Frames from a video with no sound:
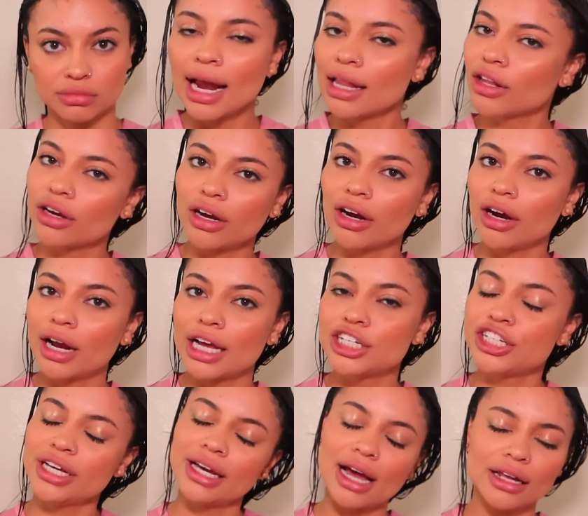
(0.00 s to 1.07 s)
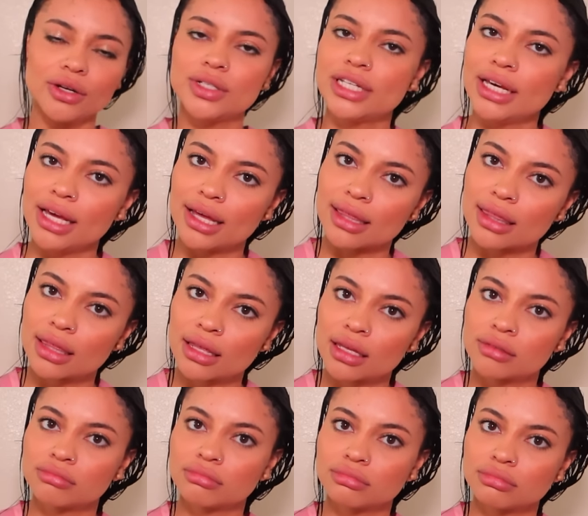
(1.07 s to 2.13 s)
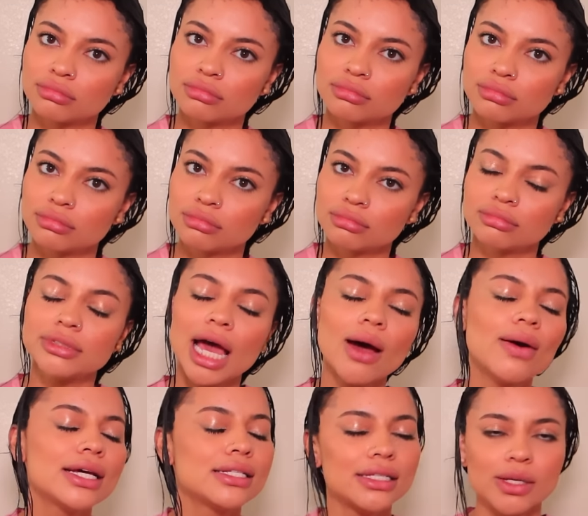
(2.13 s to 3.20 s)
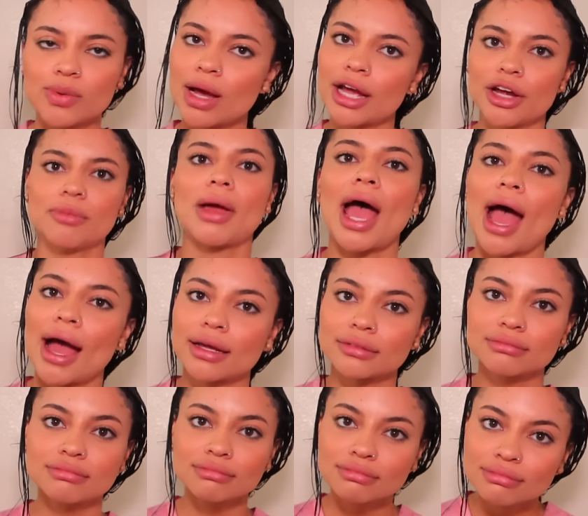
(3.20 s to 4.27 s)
Then I look at her and she ain't got no teeth. Now I see why you're mad.